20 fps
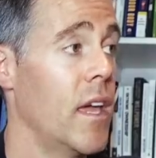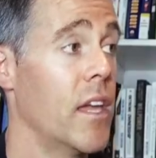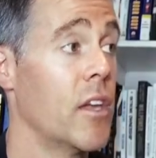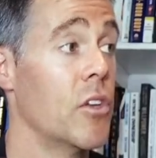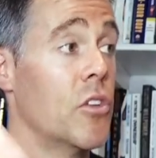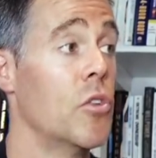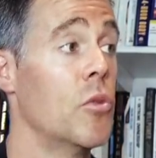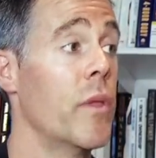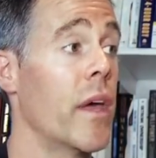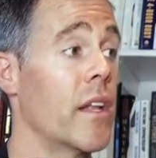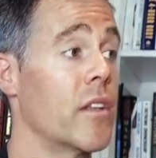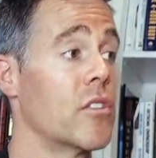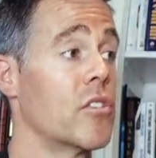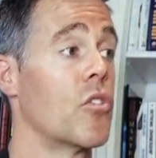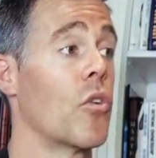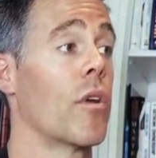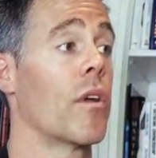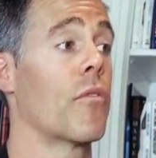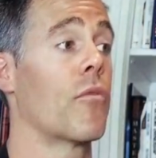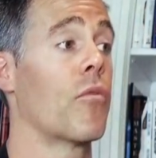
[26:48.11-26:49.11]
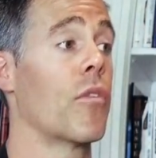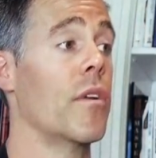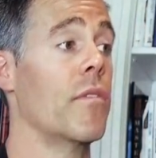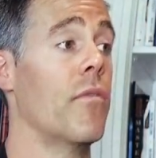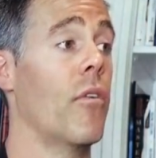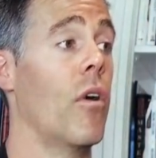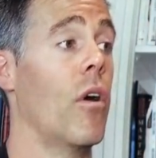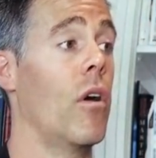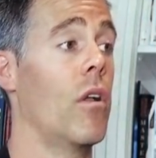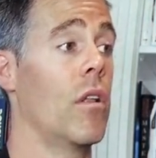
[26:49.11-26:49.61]
And you do that during free
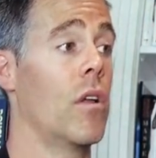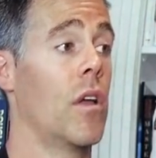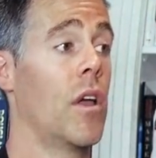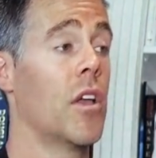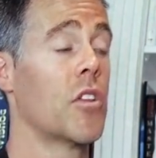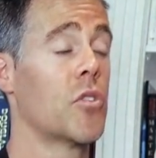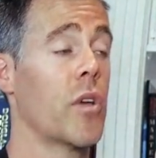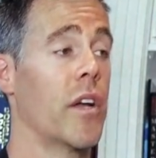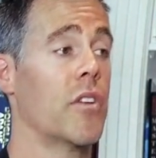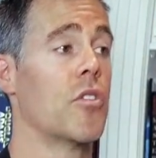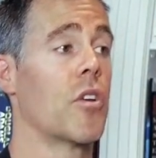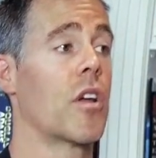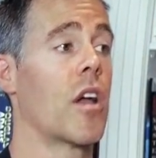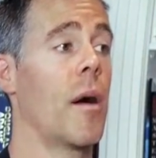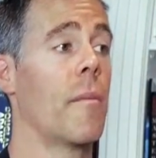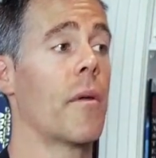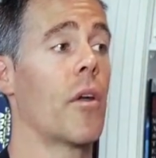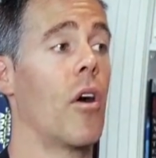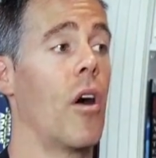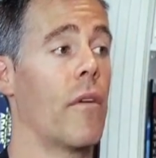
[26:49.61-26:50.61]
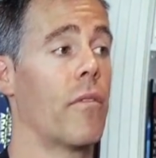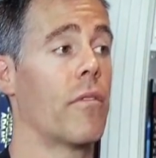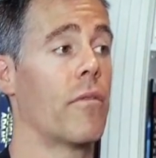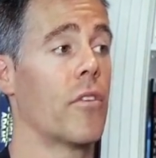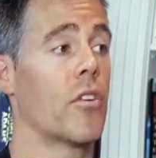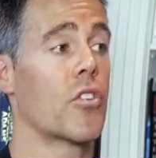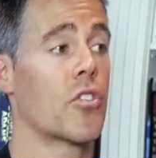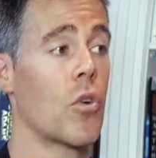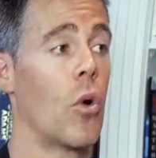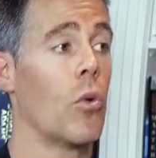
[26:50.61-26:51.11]
fall. Mm-hmm. So as you're coming off of
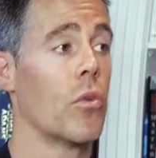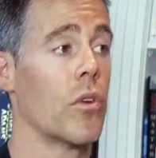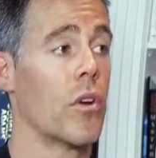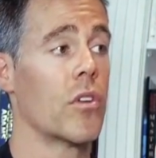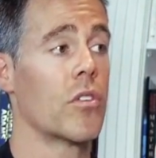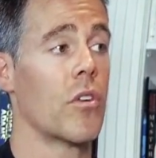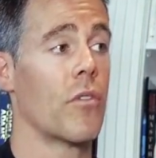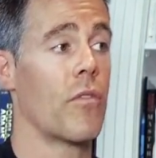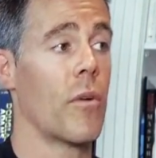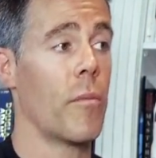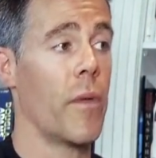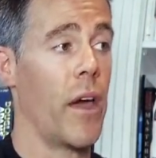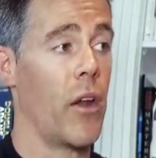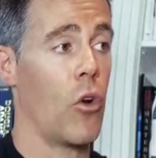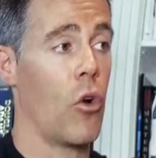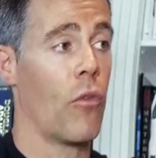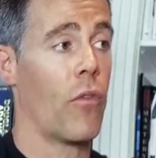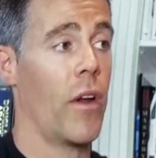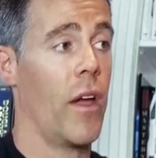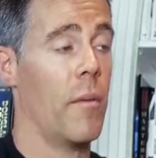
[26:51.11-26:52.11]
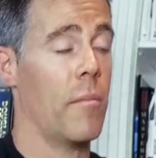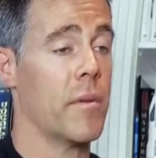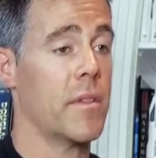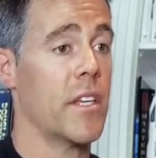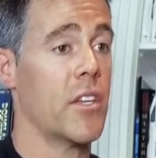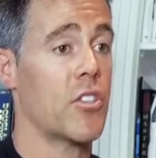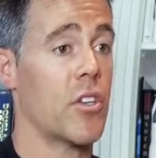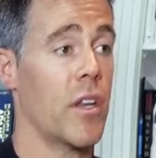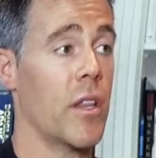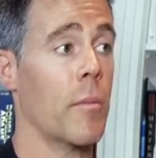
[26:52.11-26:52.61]
your shoulders or from that overhead
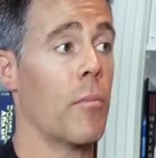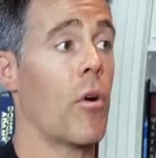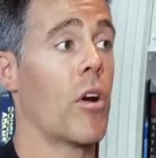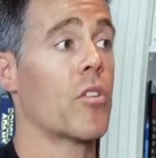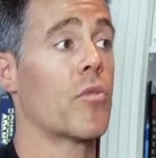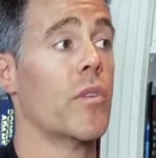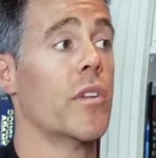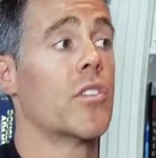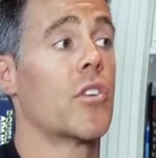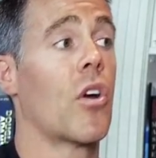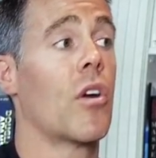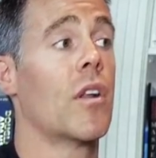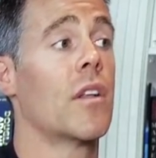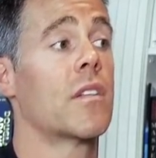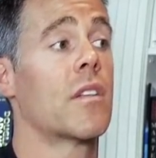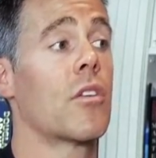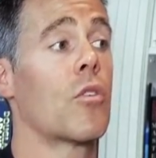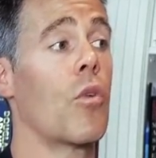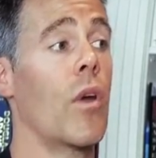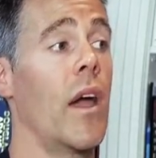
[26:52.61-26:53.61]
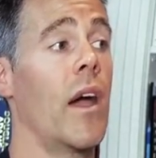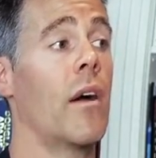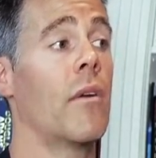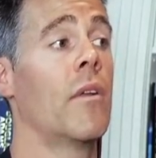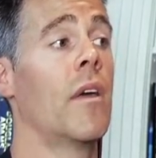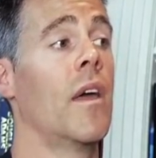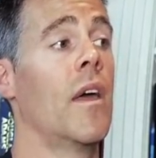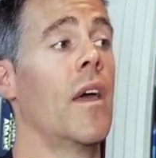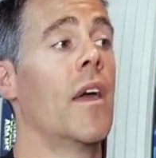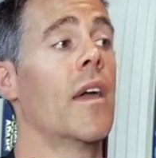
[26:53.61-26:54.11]
position and the bar is returning to the ground,
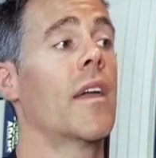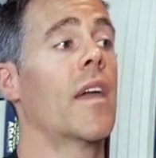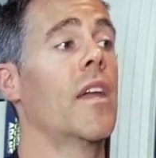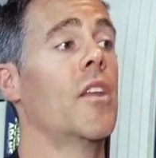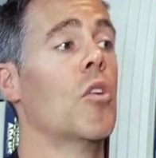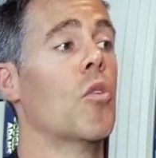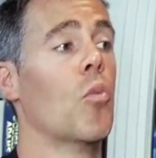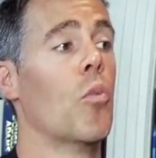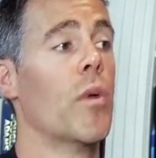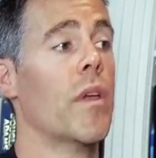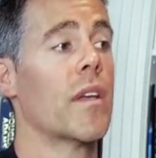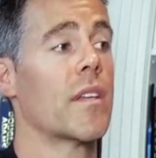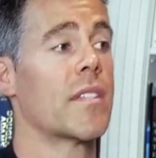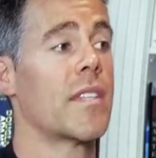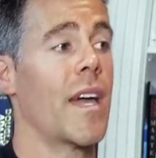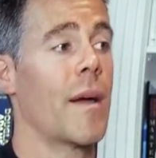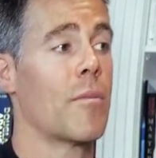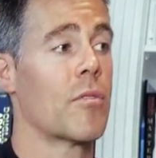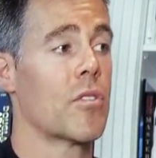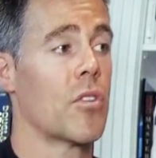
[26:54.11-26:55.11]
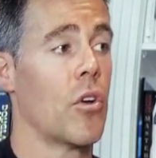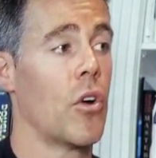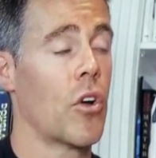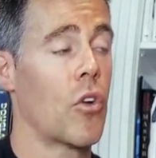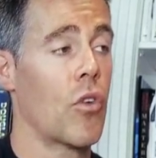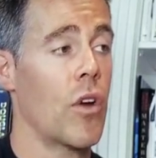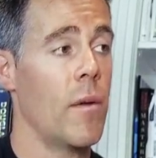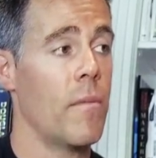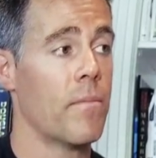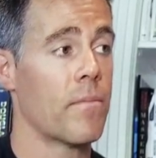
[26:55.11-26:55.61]
can you reestablish the
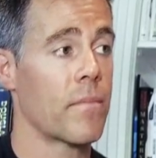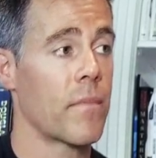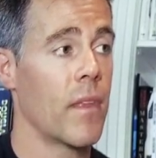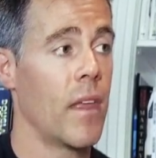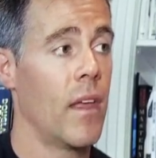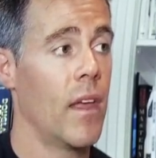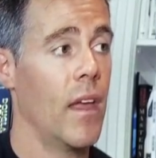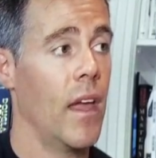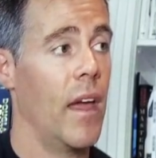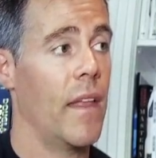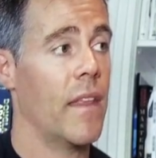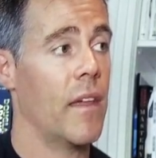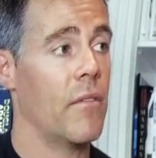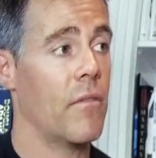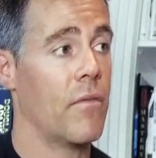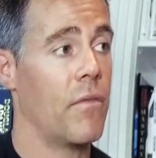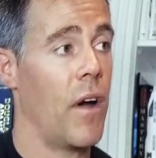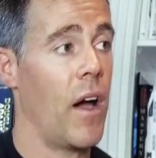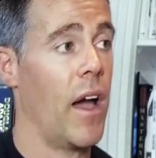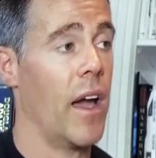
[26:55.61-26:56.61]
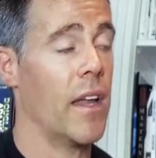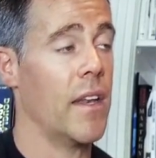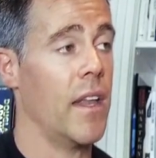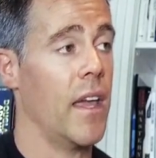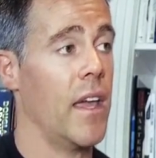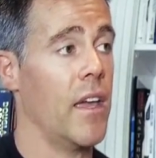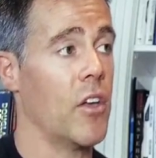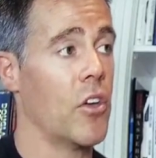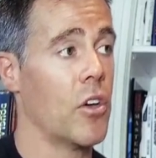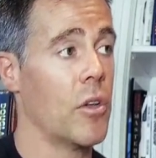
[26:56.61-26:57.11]
hook grip and then find
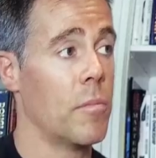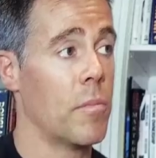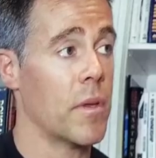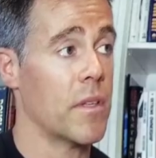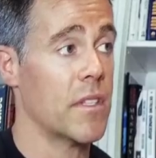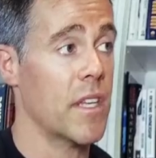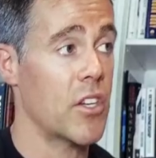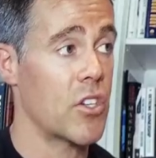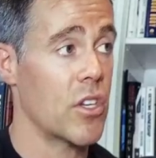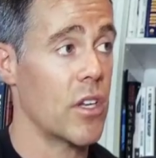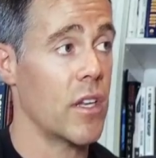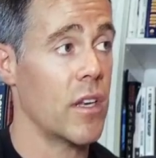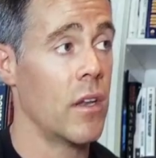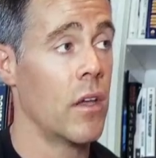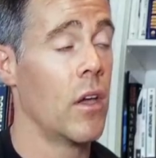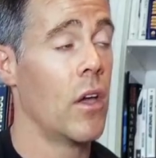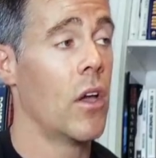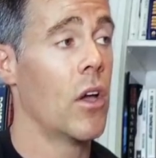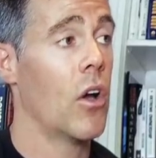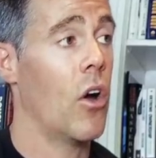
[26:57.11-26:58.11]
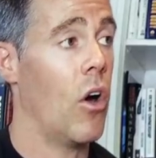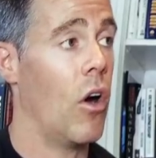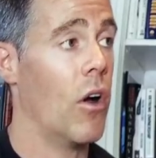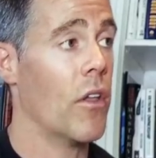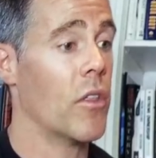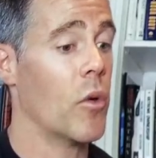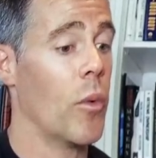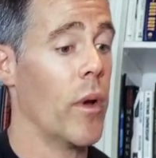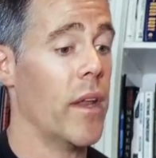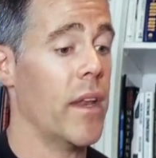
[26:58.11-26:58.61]
a good position
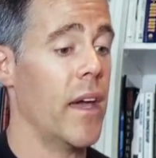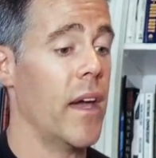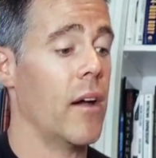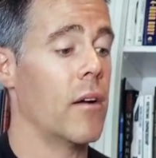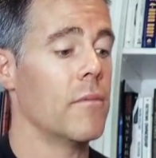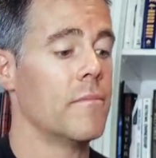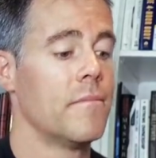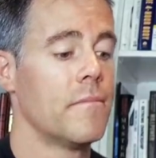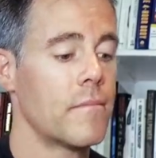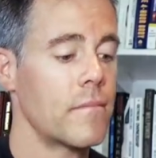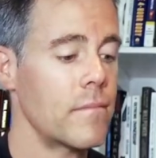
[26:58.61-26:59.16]
on the way down?